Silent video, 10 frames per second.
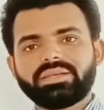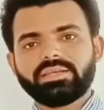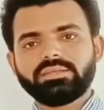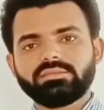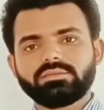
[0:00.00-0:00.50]

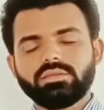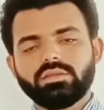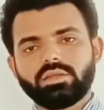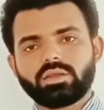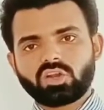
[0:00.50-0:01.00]
is
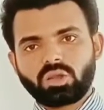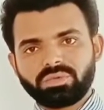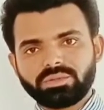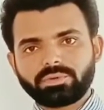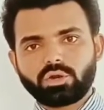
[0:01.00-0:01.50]

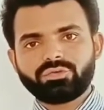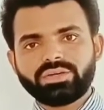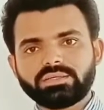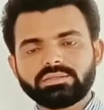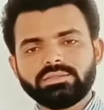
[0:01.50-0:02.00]
economic
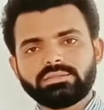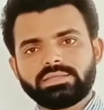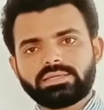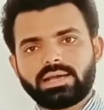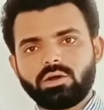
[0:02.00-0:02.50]
profit,
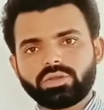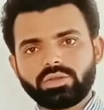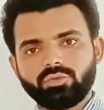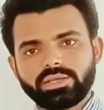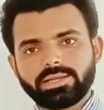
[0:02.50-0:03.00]
that how
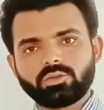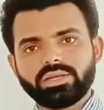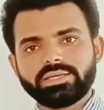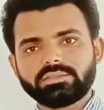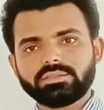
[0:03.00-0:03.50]
can we
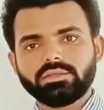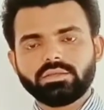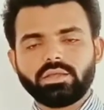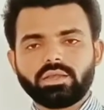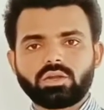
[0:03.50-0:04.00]
calculate
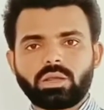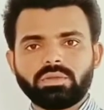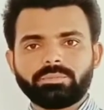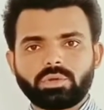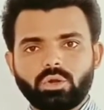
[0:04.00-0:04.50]

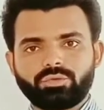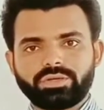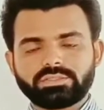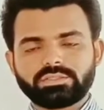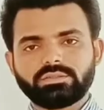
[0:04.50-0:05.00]
economic
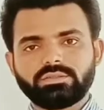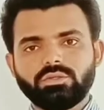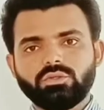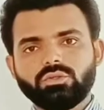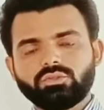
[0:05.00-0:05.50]
profit.
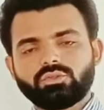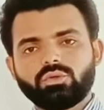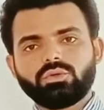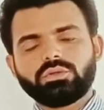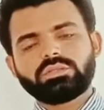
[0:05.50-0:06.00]

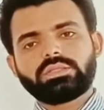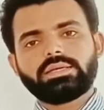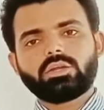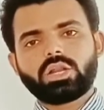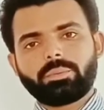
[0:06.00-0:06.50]
So the
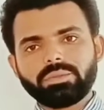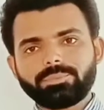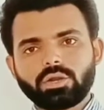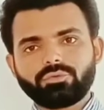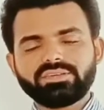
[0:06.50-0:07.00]
economic
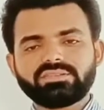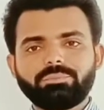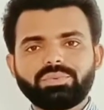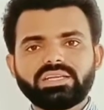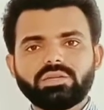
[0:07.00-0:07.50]
profit
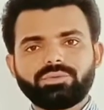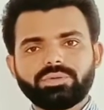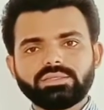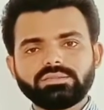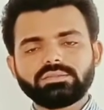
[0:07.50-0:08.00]
simply
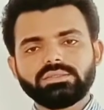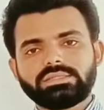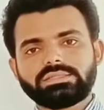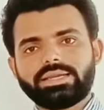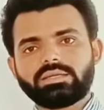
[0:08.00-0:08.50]
refers
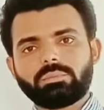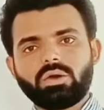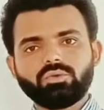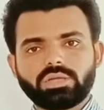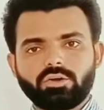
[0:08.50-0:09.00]
that
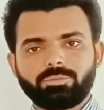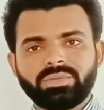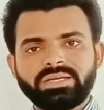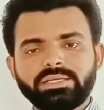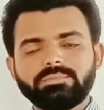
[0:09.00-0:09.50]
amount of
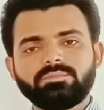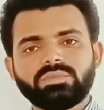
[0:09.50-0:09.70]
money